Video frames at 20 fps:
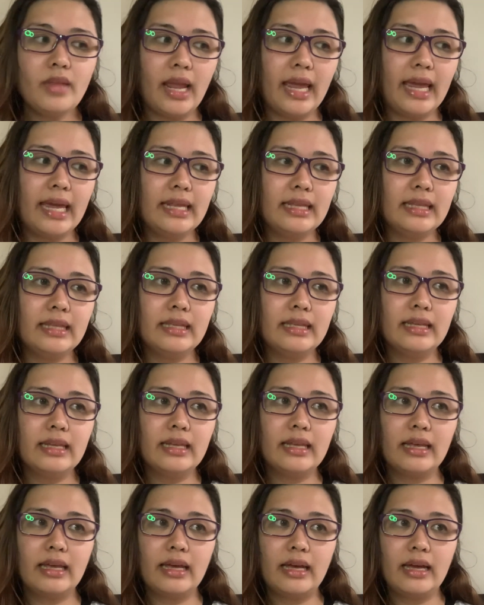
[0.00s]
And
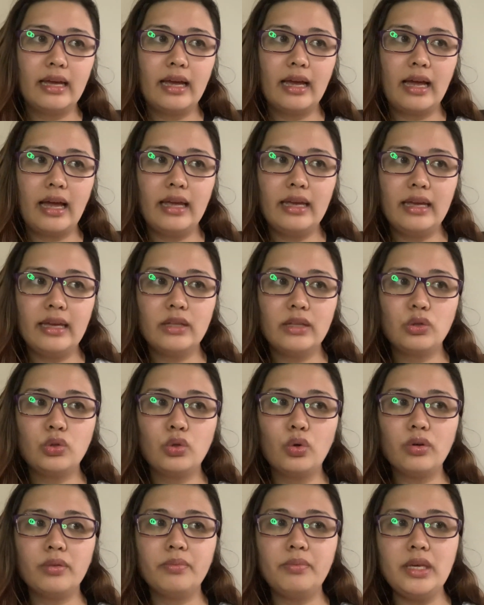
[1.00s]
it
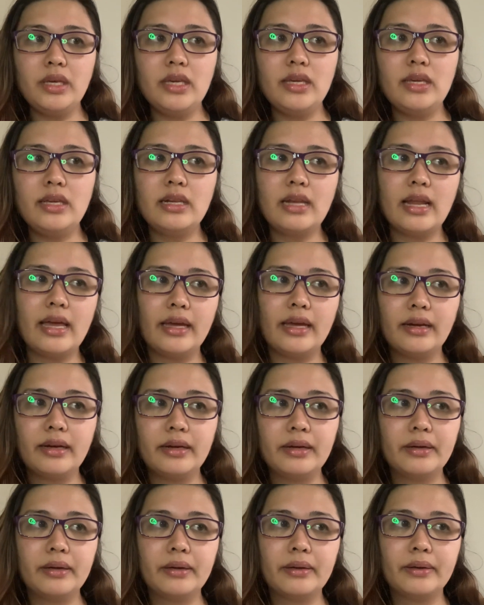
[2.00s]
took me like
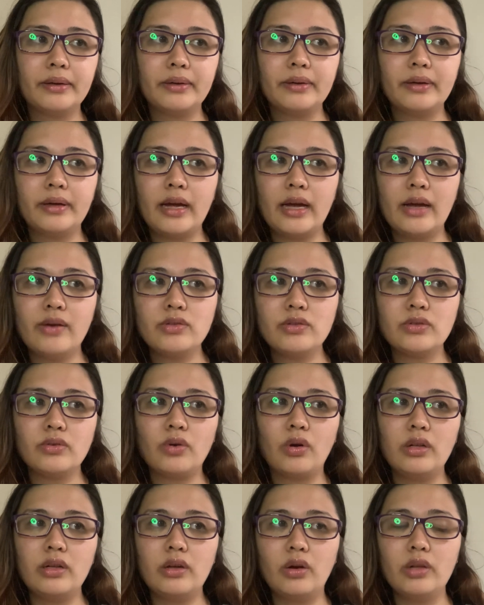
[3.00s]

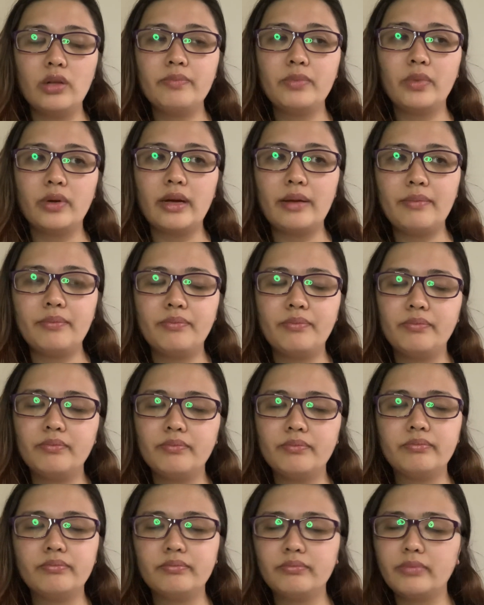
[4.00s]

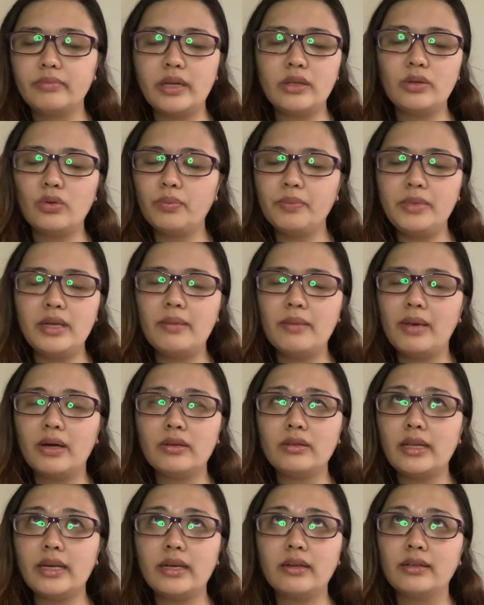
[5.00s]
it took me
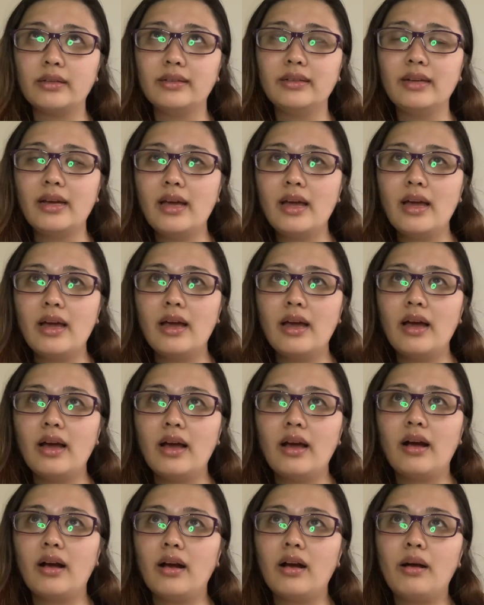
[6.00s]
about like a
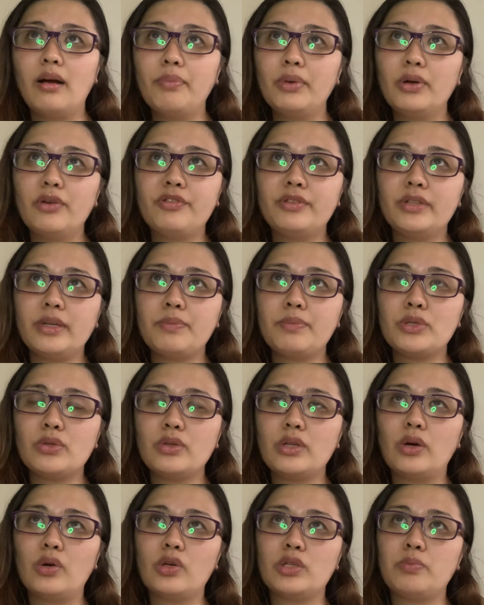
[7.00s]
couple of trips to
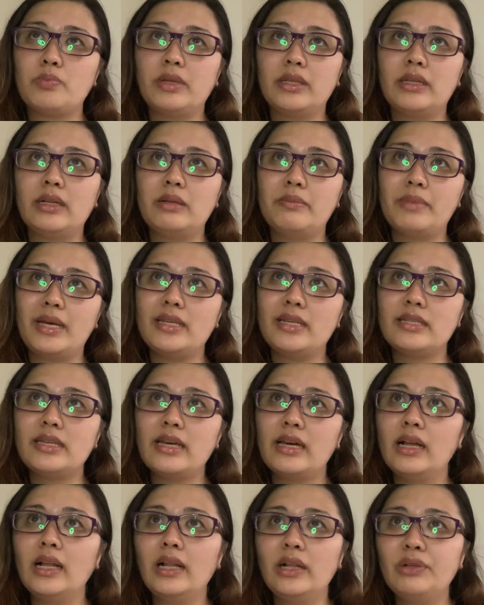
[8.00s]
the hospital
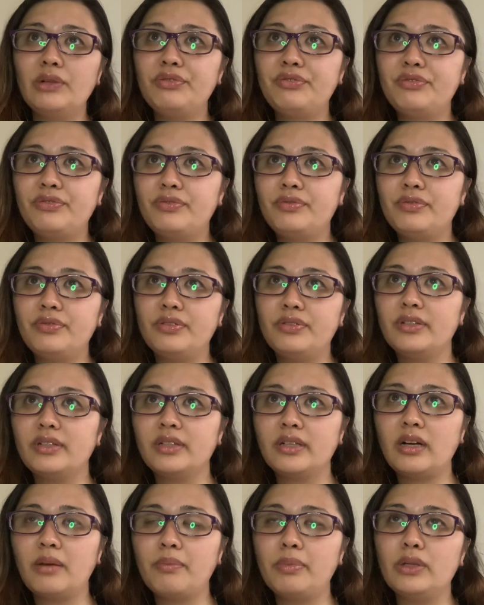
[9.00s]
myself,
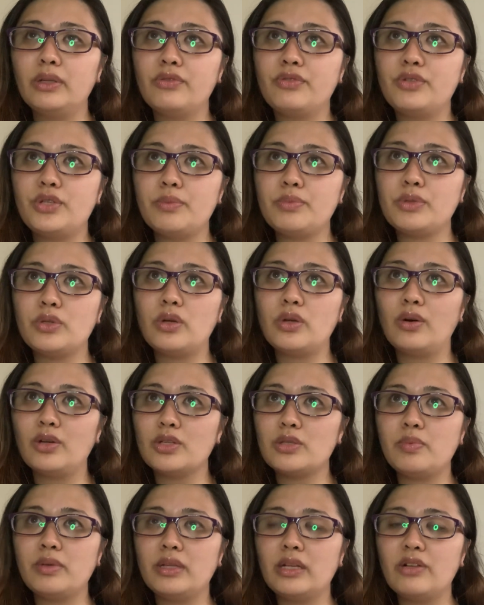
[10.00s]
a couple of trips to the
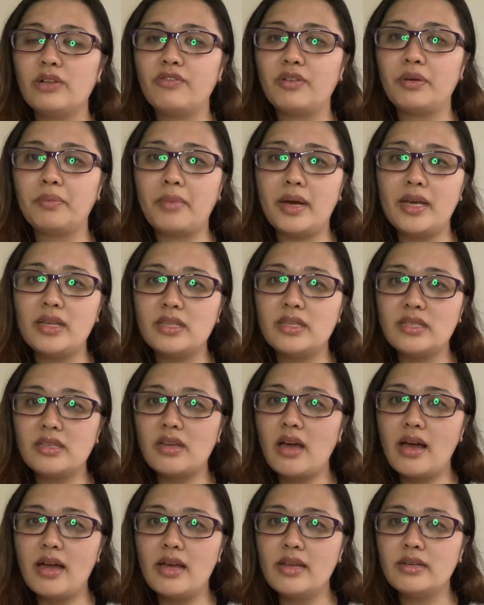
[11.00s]
hospital for my
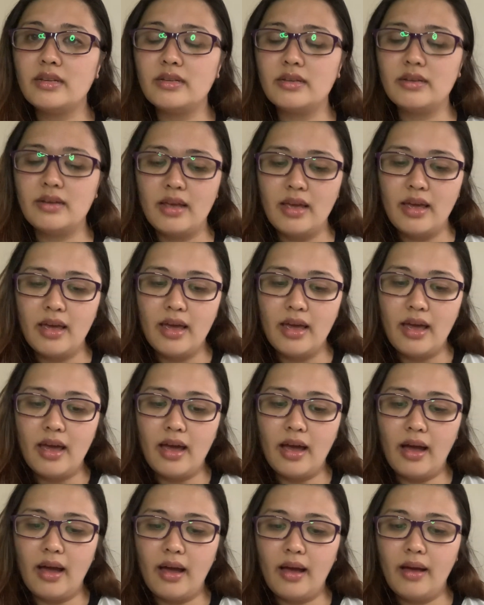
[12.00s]
son,
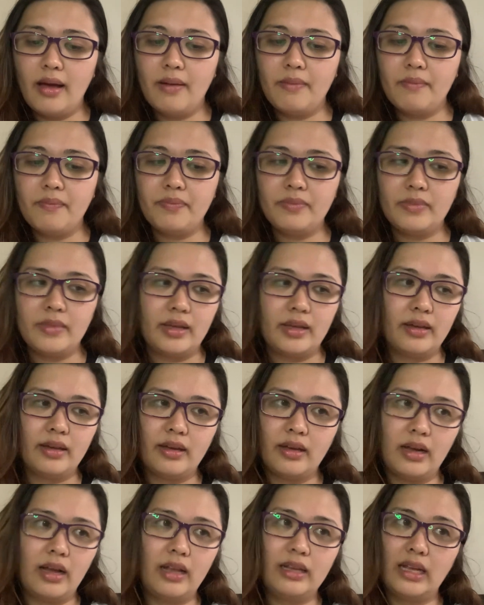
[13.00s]

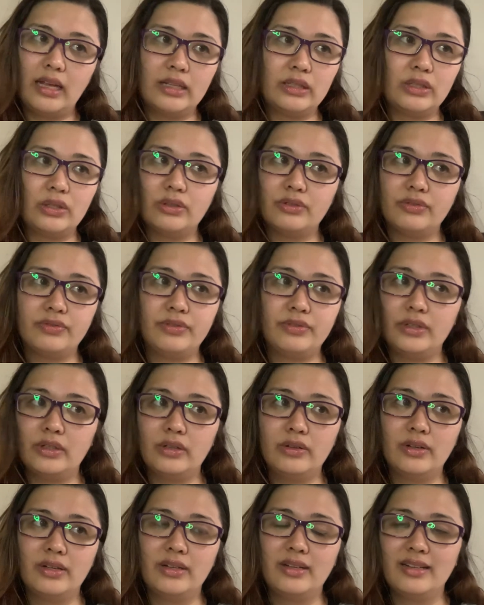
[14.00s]
a lot of, you
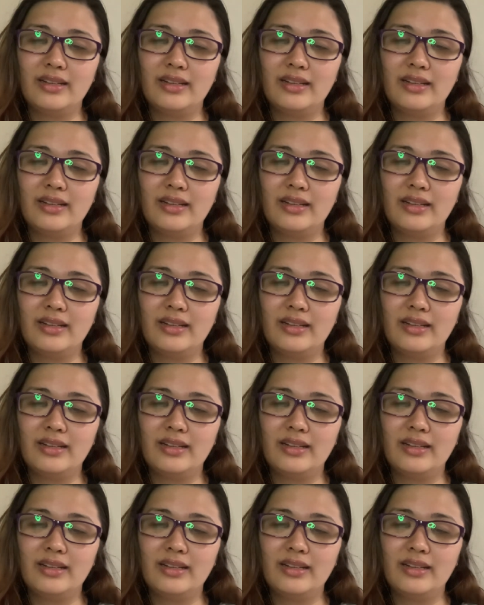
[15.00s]
know,